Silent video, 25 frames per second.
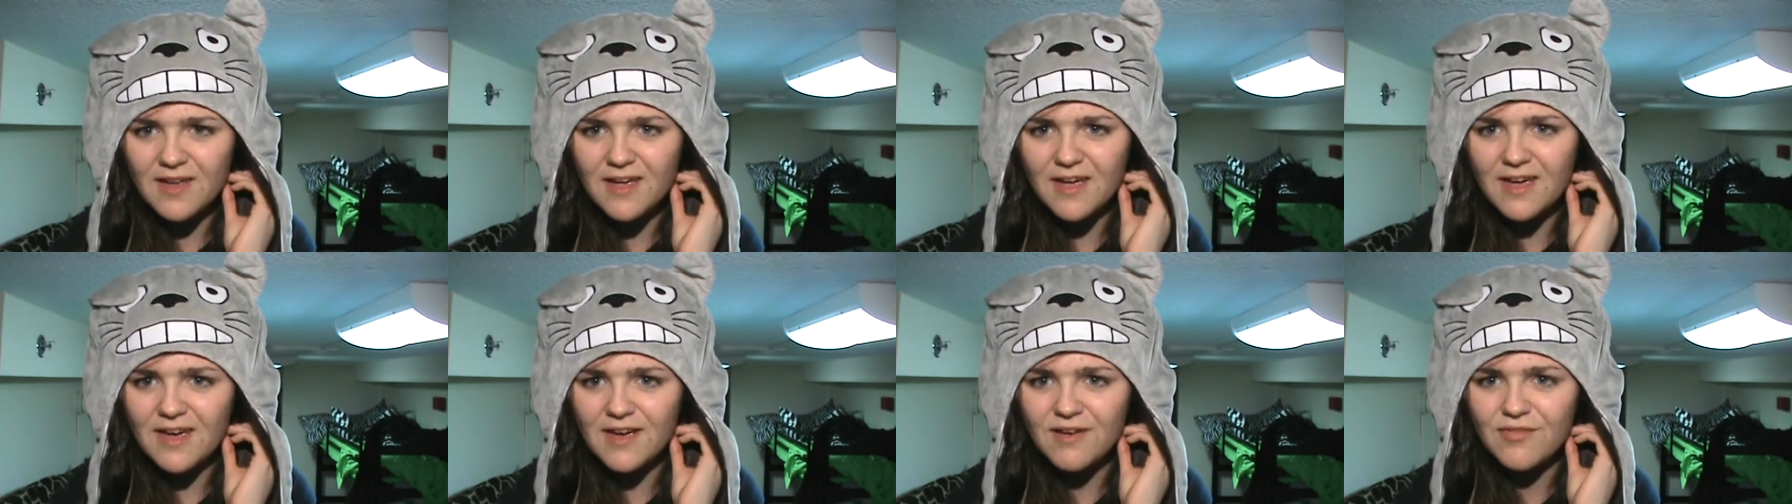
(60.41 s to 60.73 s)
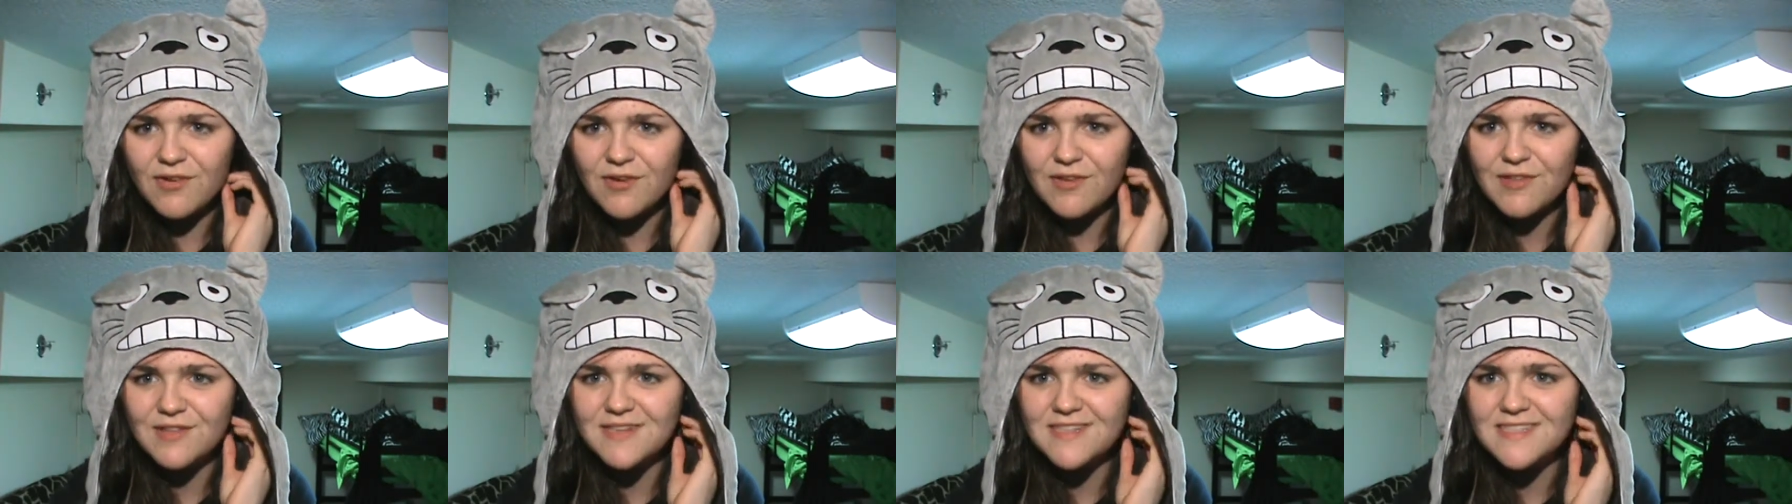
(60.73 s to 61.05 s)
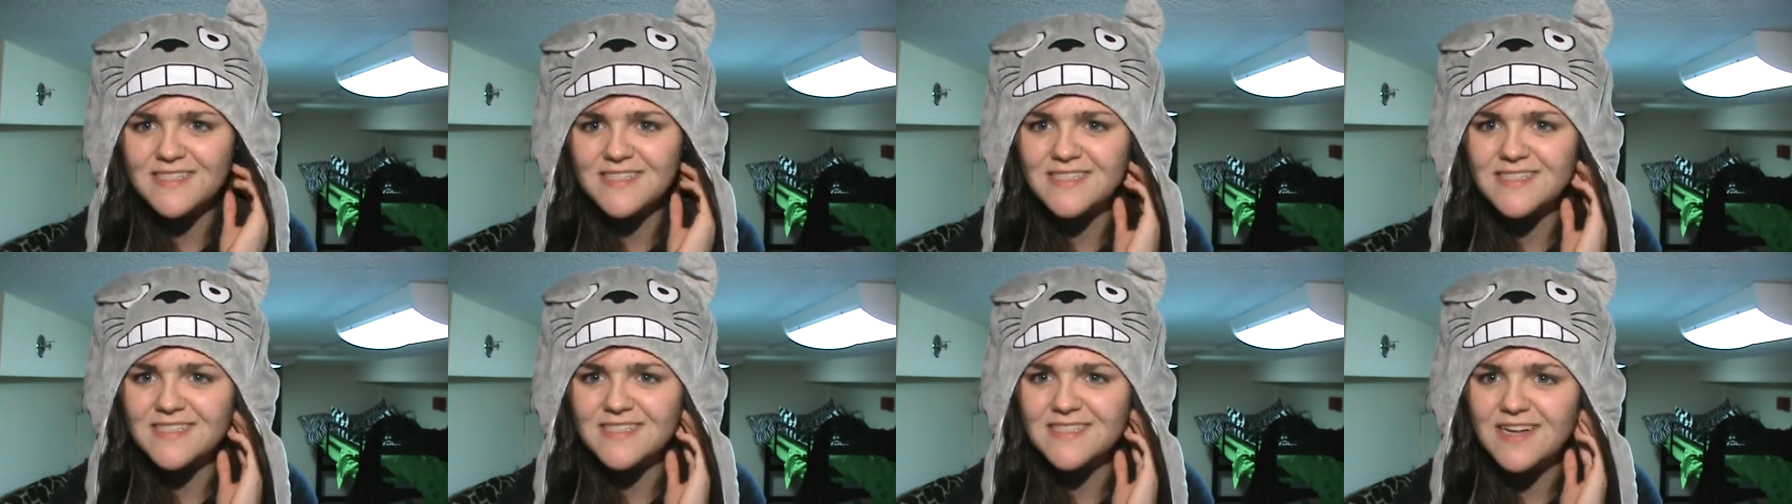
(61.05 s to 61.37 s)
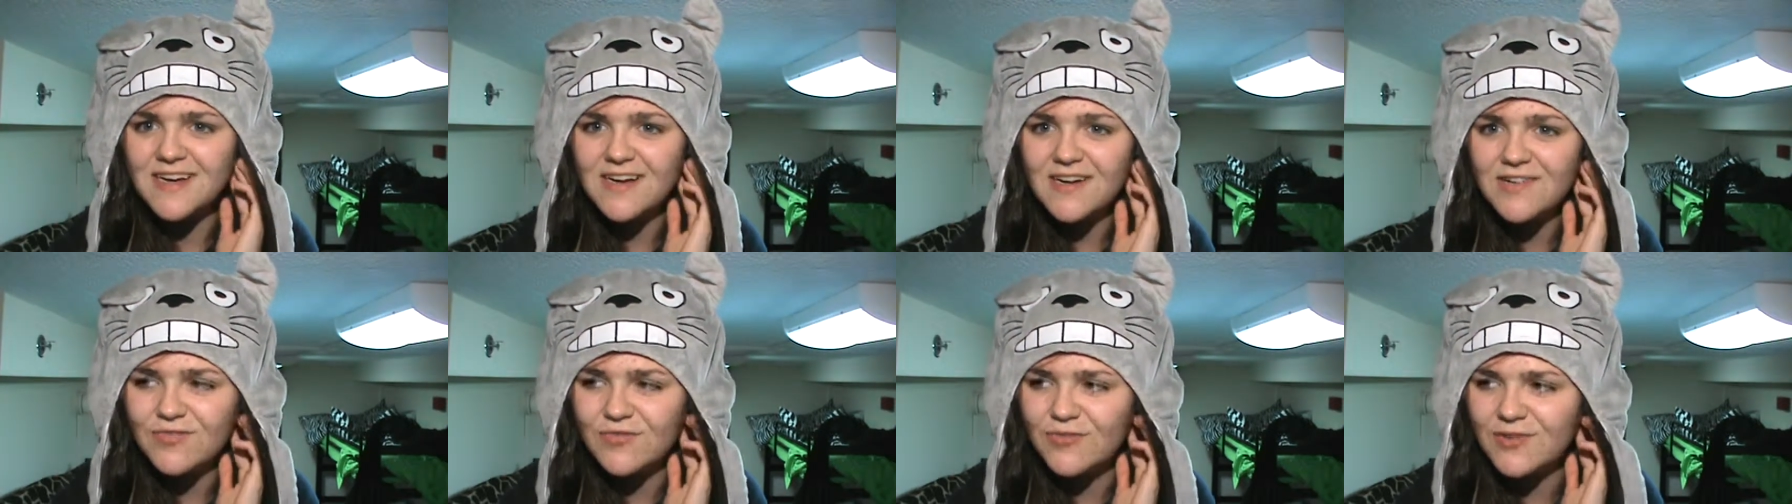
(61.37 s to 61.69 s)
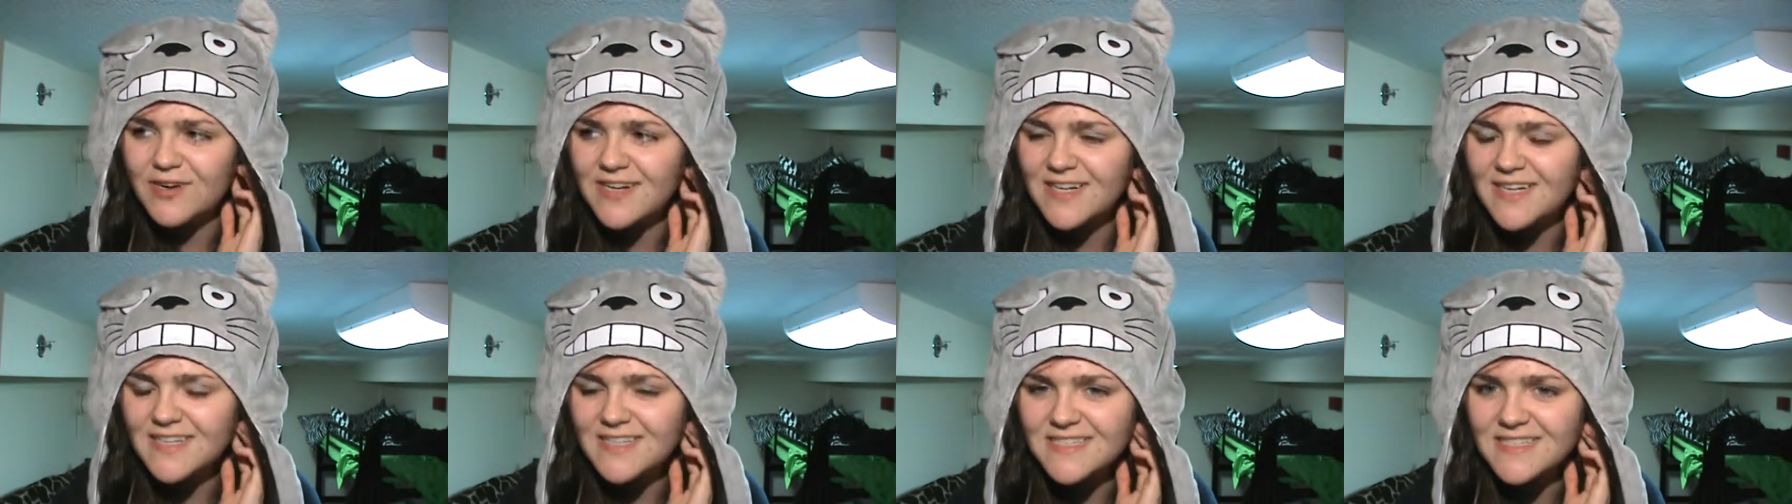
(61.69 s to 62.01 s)
have all this stuff?
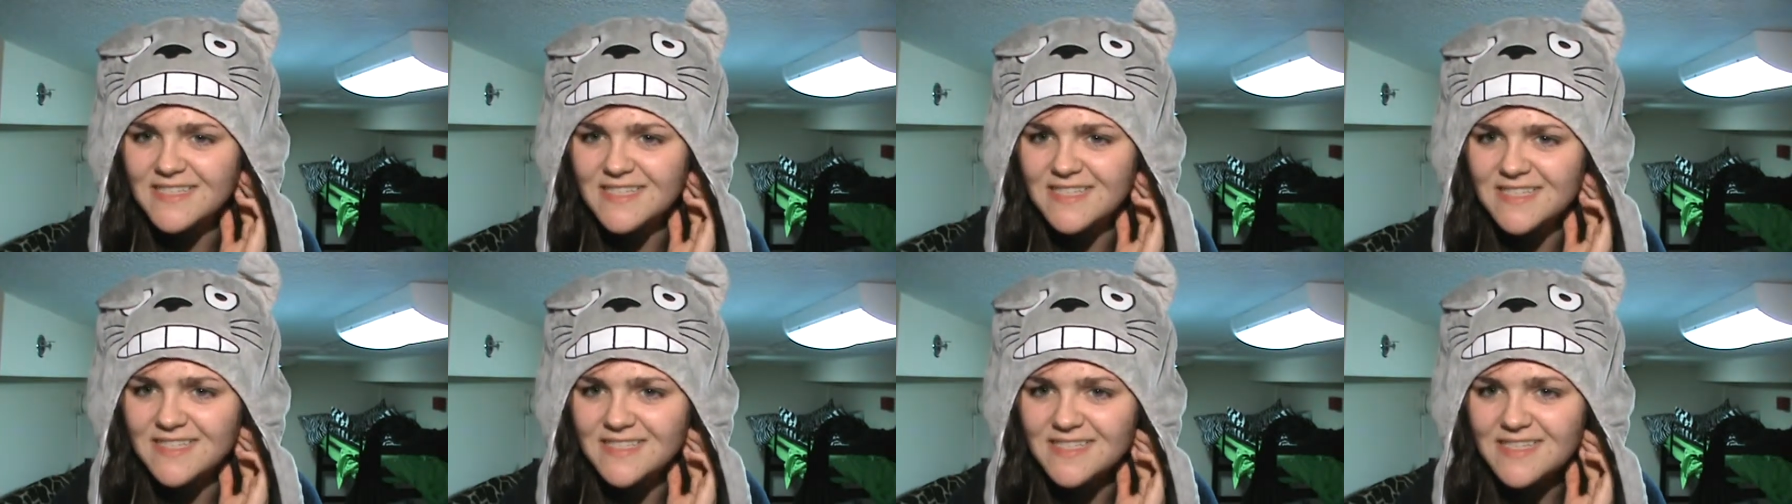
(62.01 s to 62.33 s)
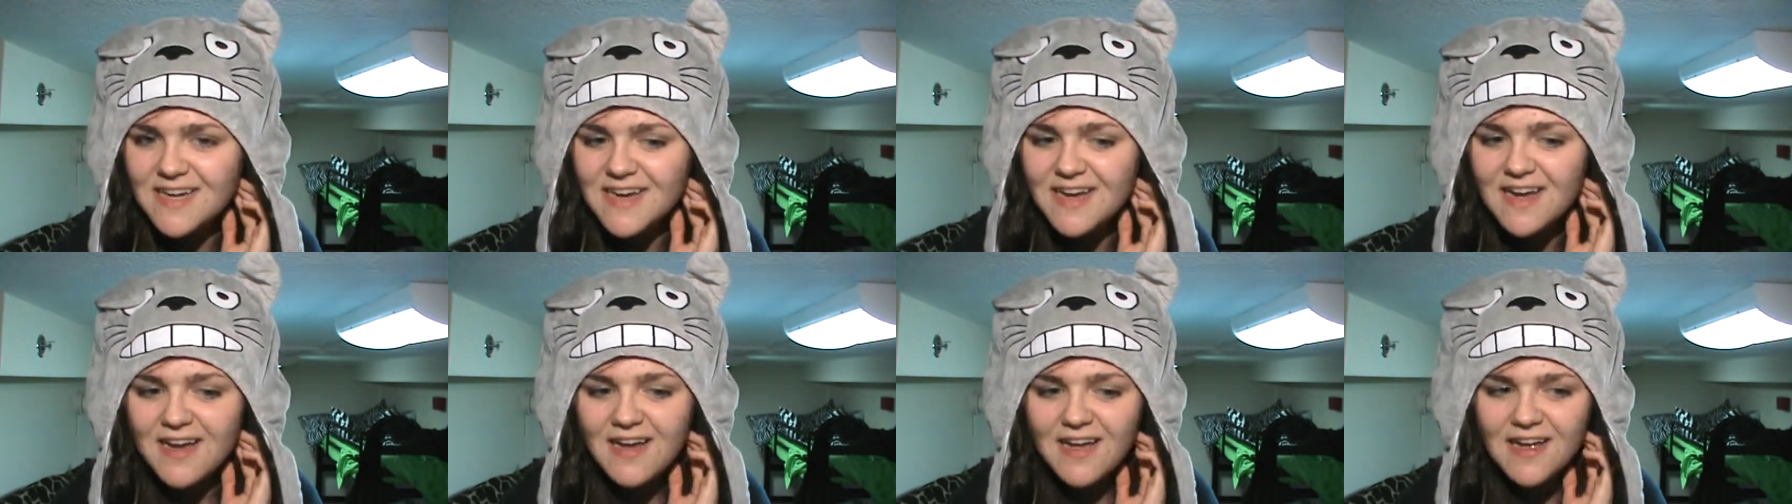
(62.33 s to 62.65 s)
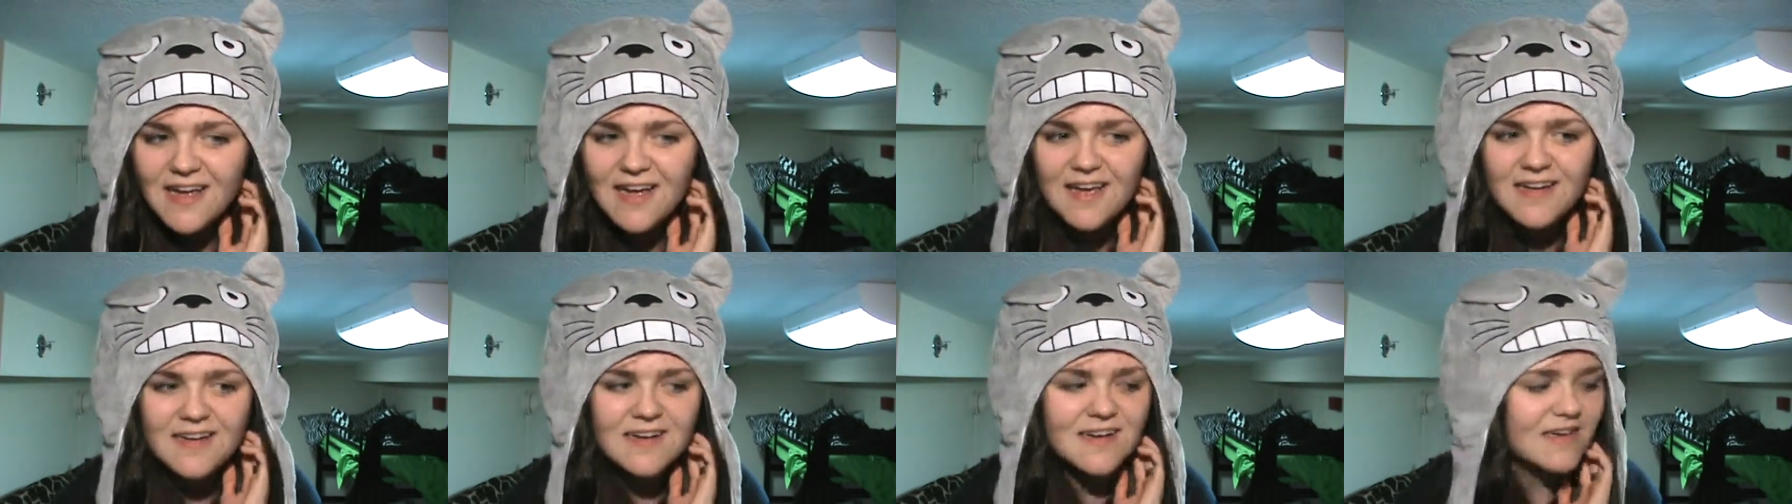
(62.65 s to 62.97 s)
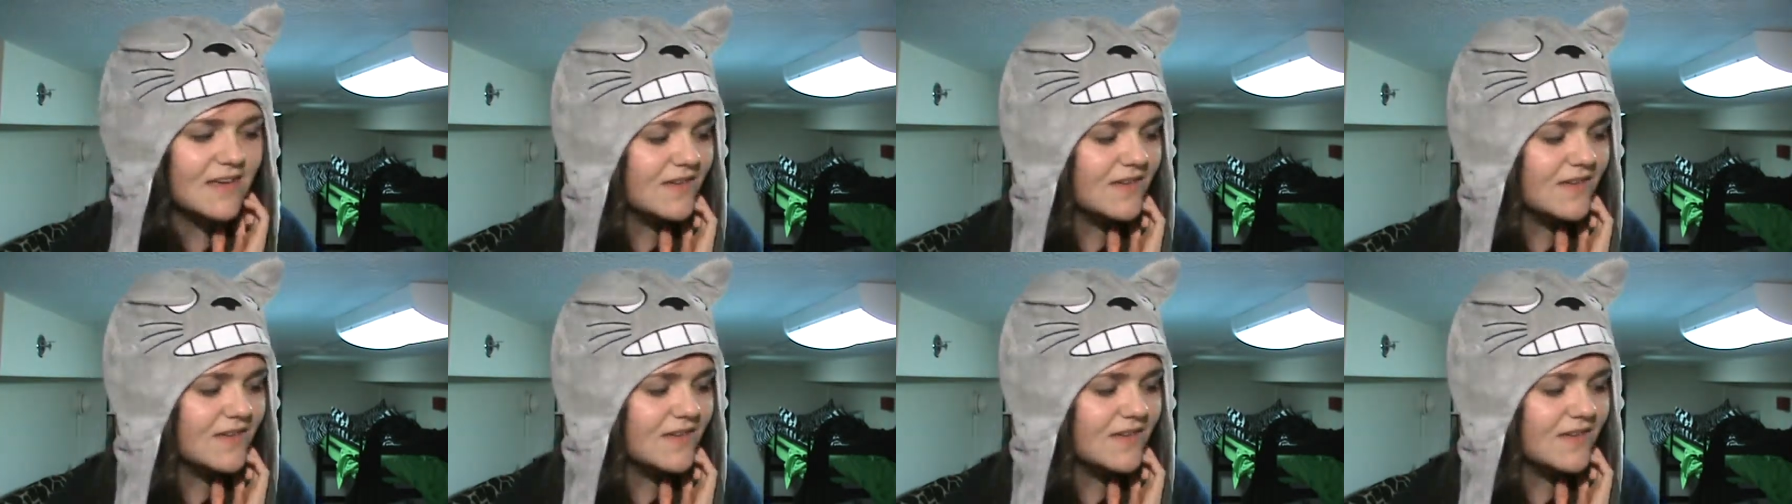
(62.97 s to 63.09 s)
What is this? And I